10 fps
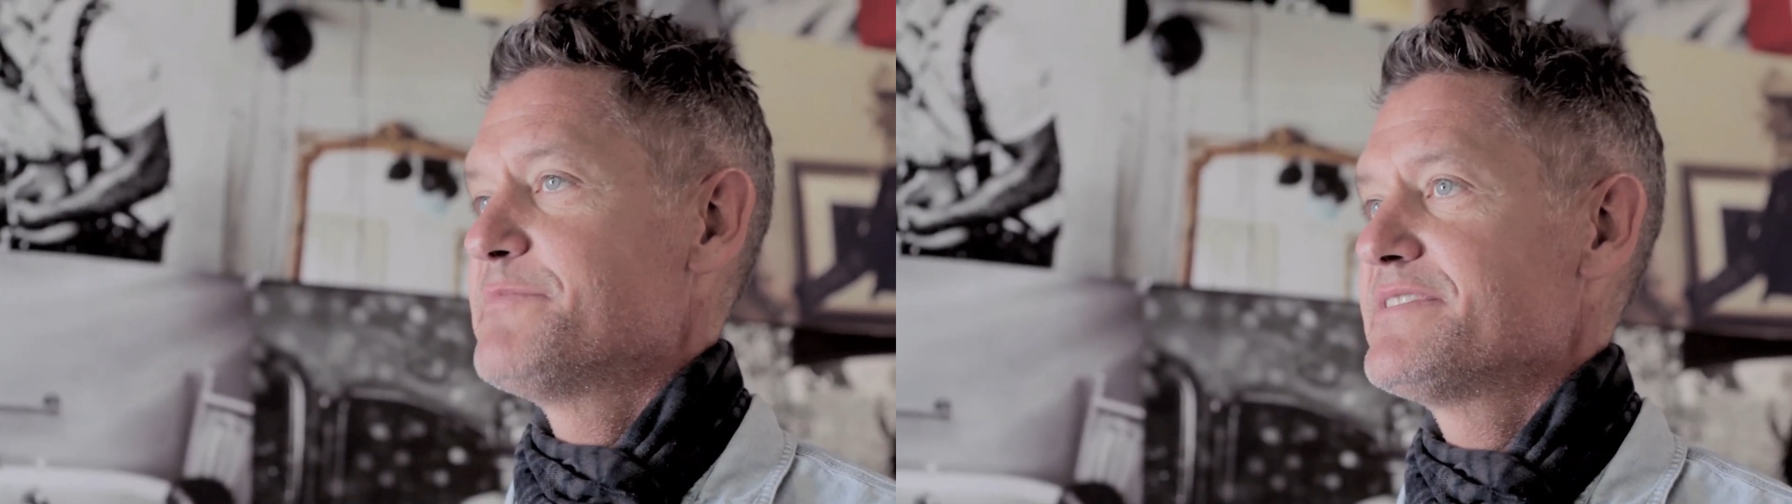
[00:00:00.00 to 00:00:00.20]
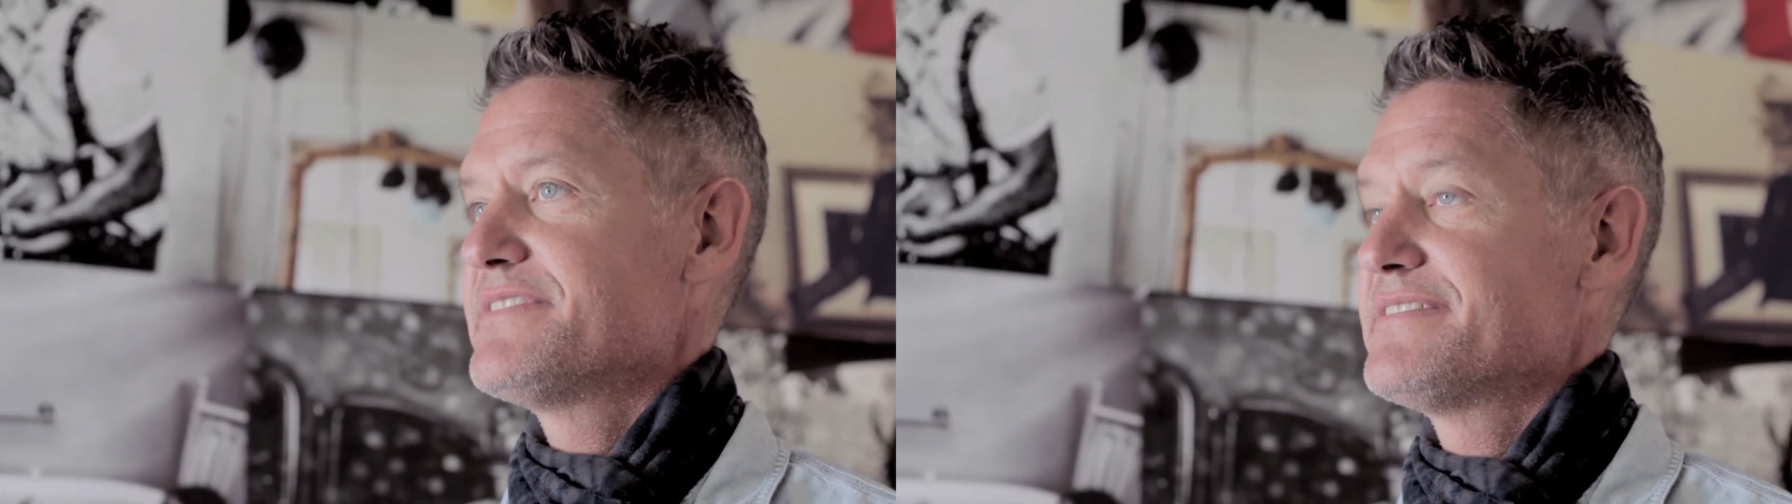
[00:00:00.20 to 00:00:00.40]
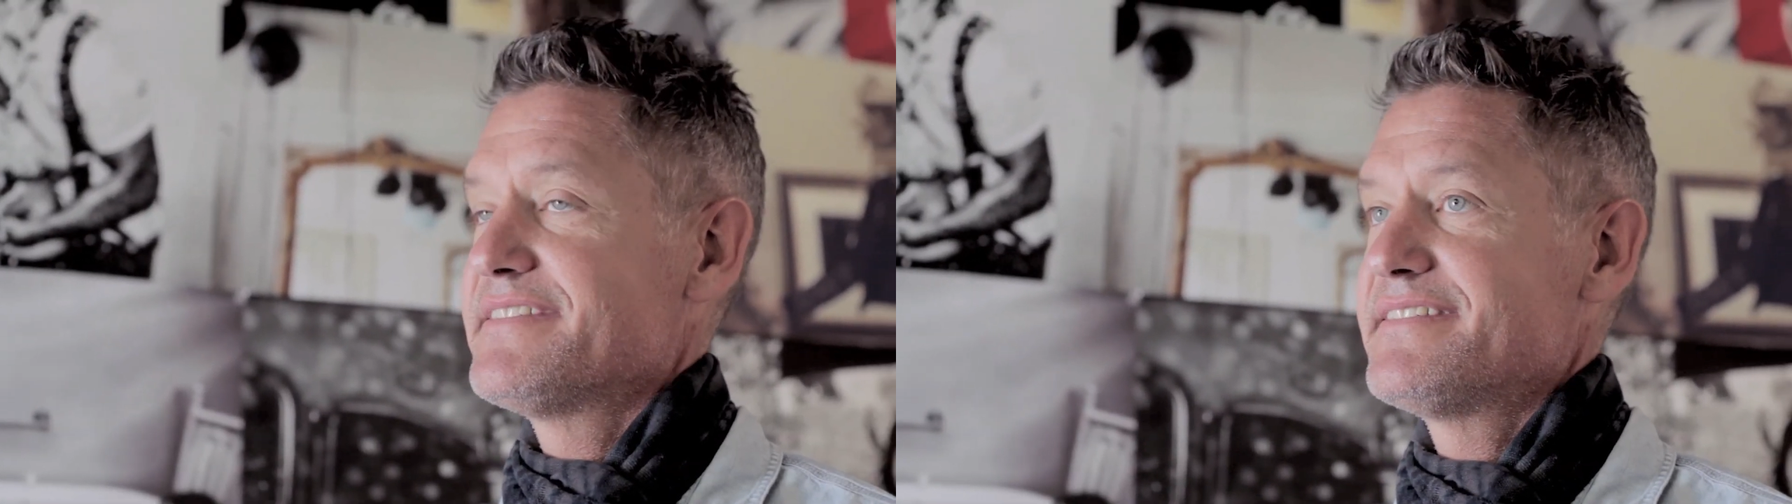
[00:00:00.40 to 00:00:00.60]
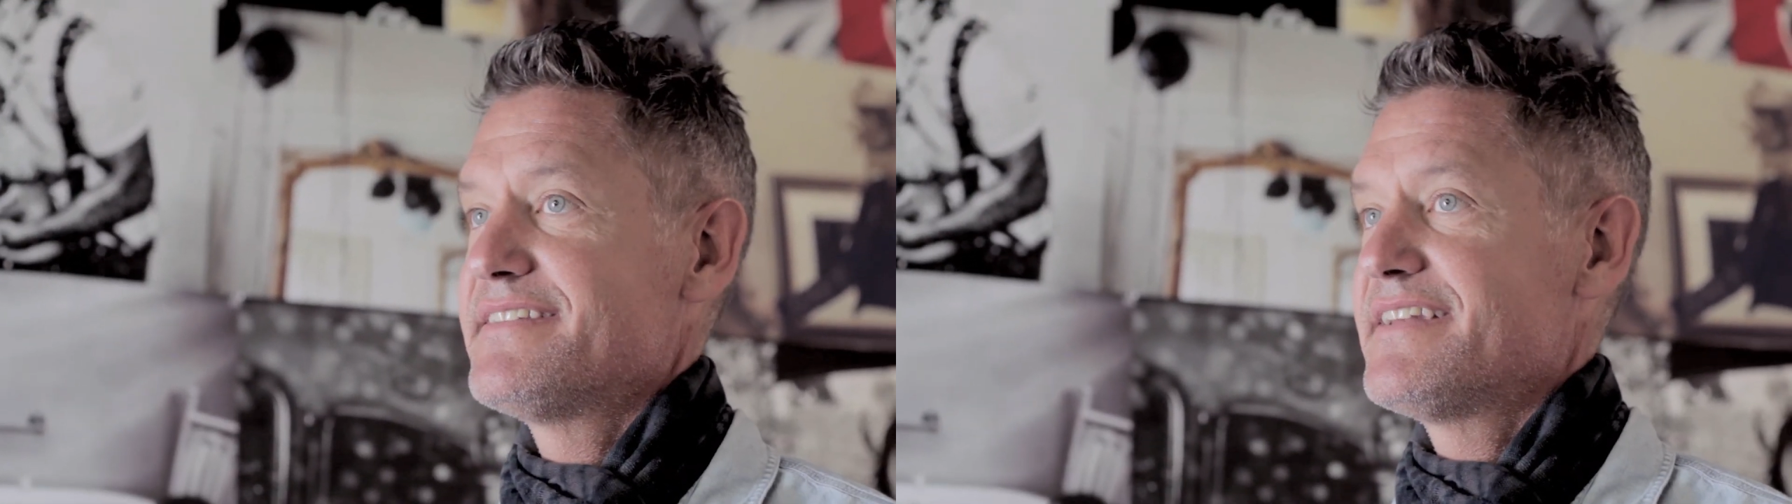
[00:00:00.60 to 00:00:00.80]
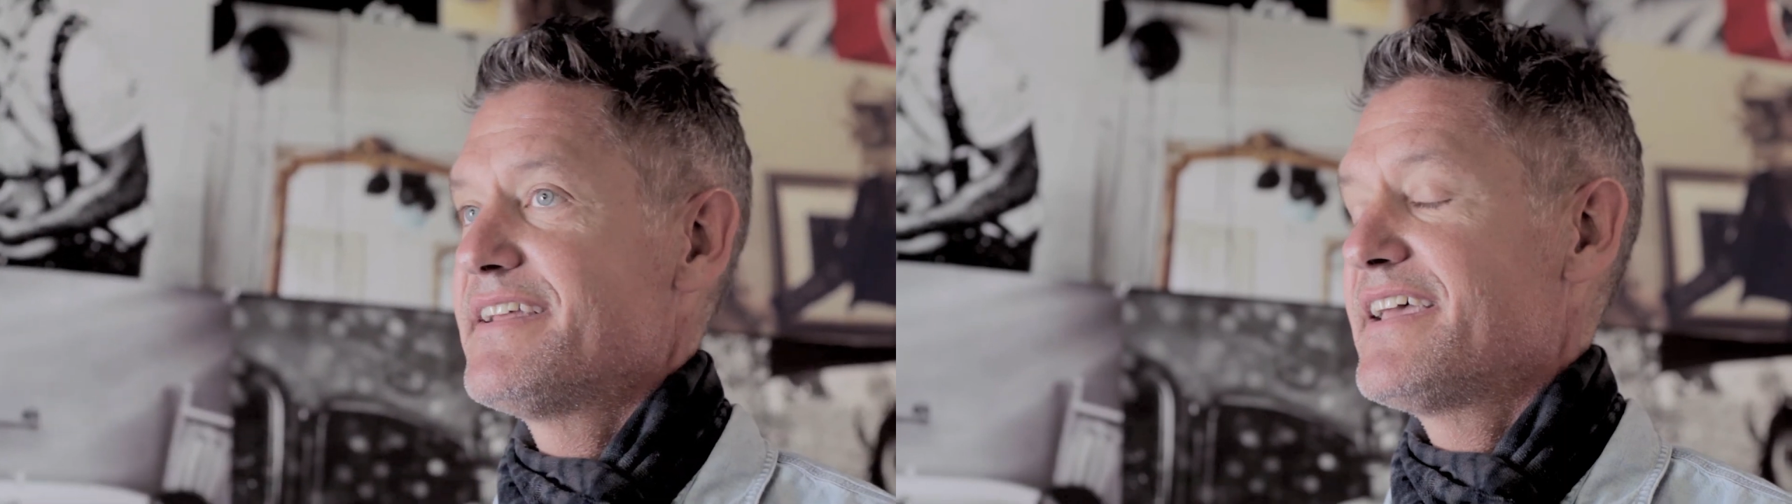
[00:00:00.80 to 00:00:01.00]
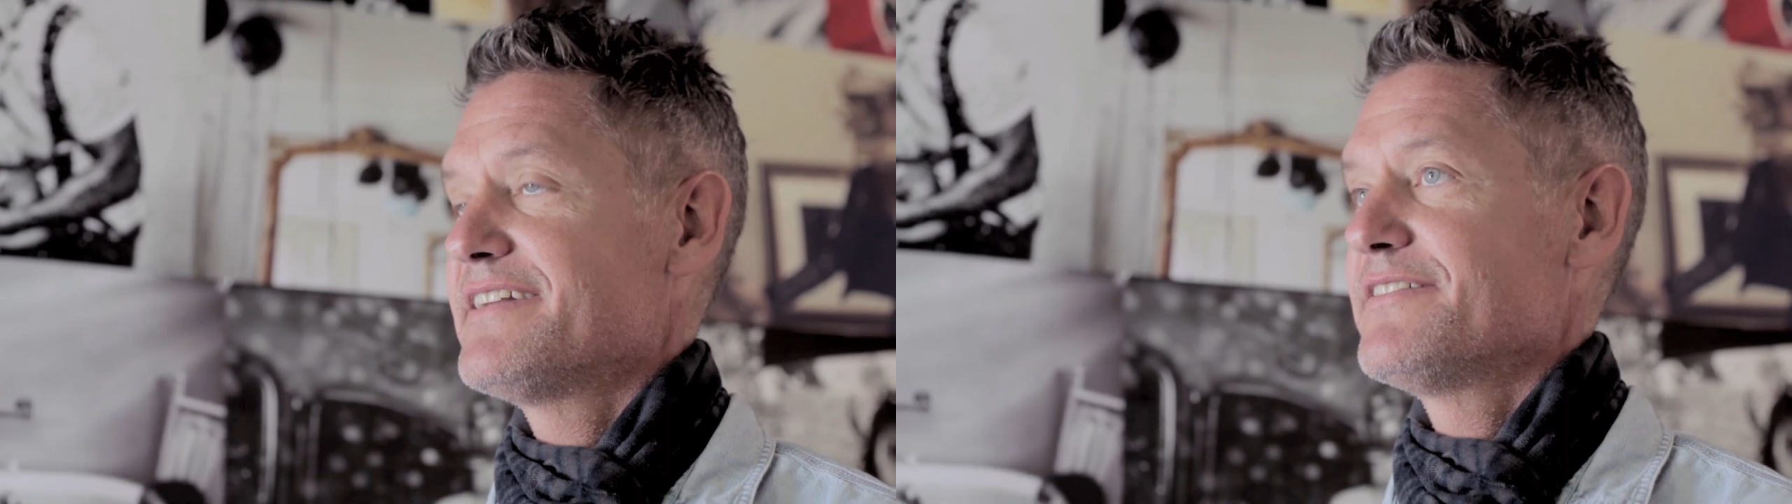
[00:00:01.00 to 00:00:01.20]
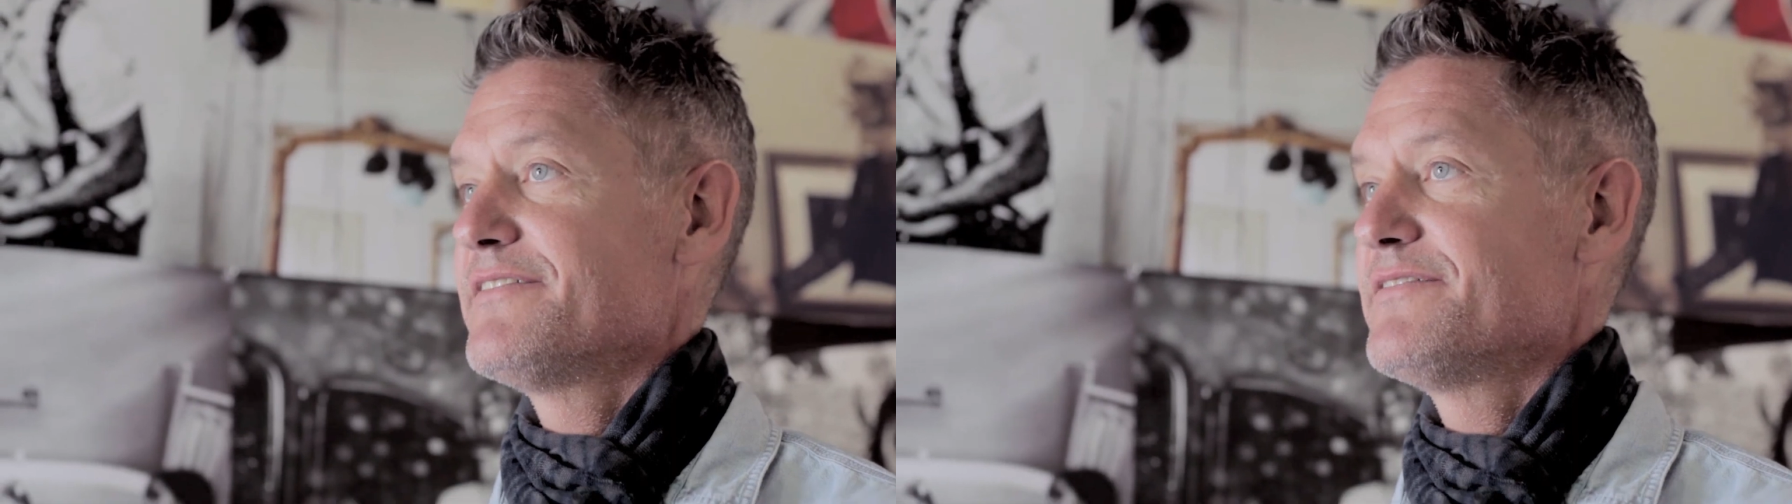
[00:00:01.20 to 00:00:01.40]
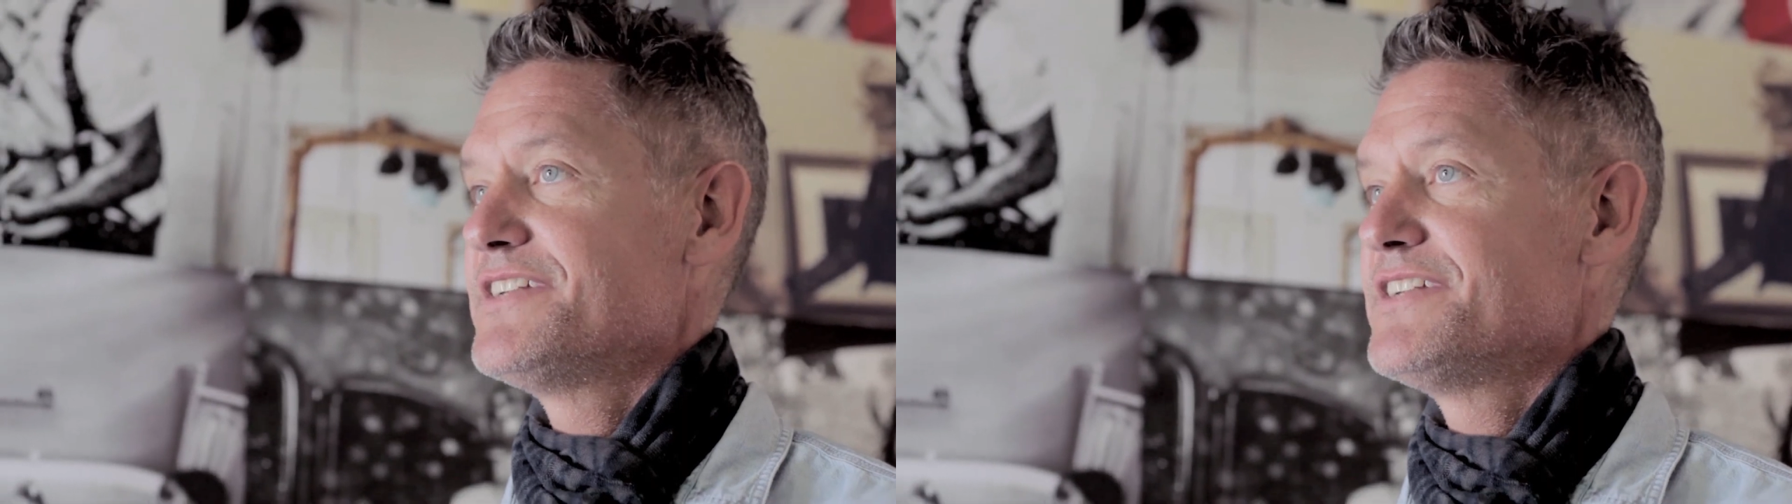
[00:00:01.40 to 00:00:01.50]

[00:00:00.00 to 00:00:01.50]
business and